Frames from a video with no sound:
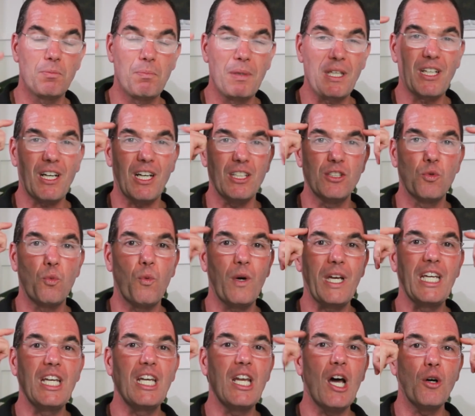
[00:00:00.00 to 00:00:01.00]
because
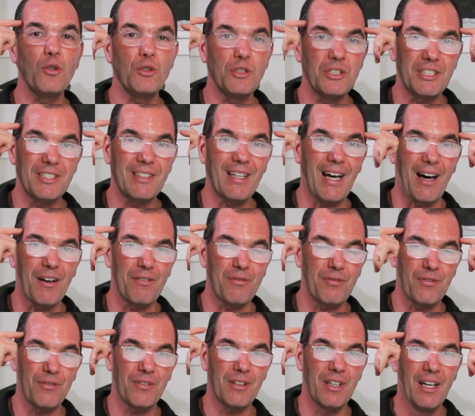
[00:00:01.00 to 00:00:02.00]
we know
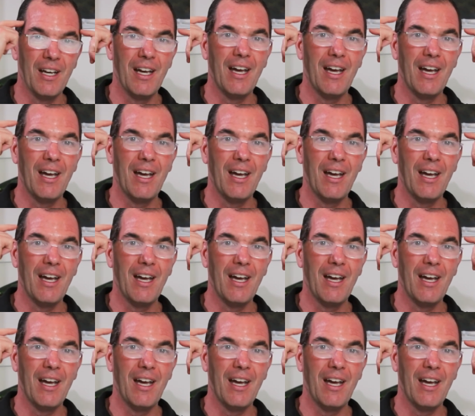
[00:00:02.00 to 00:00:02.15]
stuff.